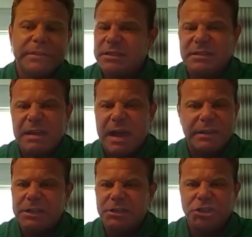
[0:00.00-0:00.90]
It's
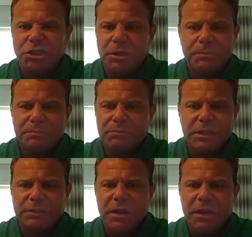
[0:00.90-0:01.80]
not. It's cheap.
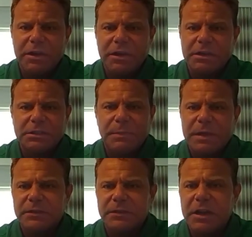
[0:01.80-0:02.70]
It's very
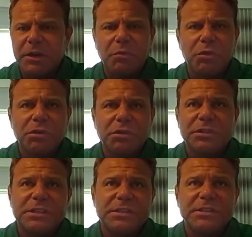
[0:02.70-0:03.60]
inexpensive, and it works.
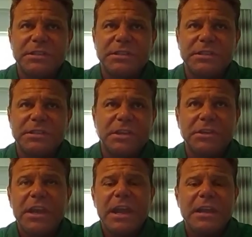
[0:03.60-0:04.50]
It's
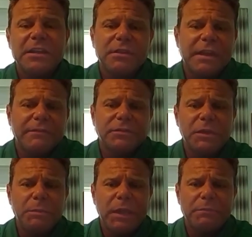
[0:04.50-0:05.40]
secure, and you don't
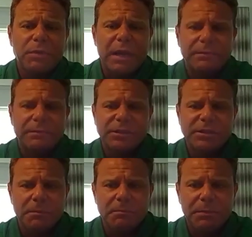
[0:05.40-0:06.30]
have those VPN problems
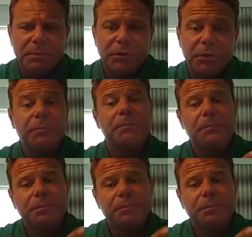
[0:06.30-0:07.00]
that some people do.